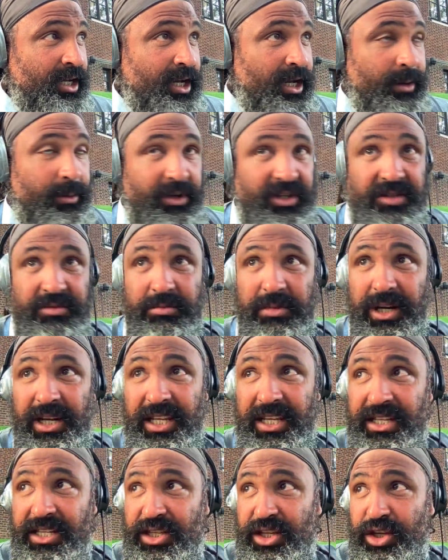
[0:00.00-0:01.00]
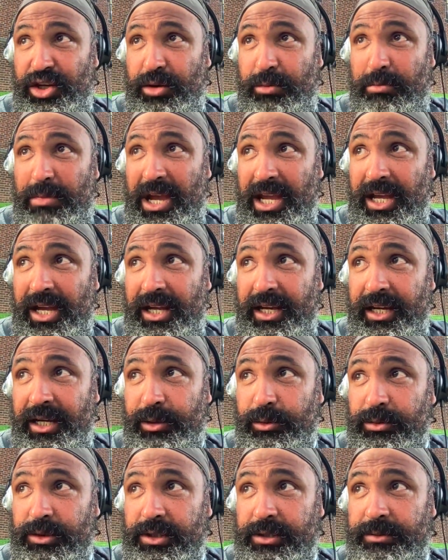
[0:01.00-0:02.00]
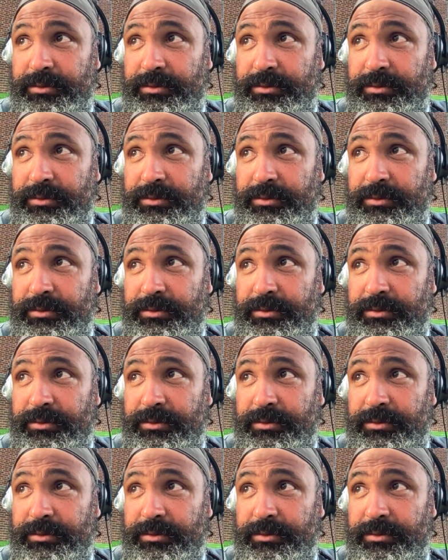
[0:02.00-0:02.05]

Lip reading: How much money is in your bank account?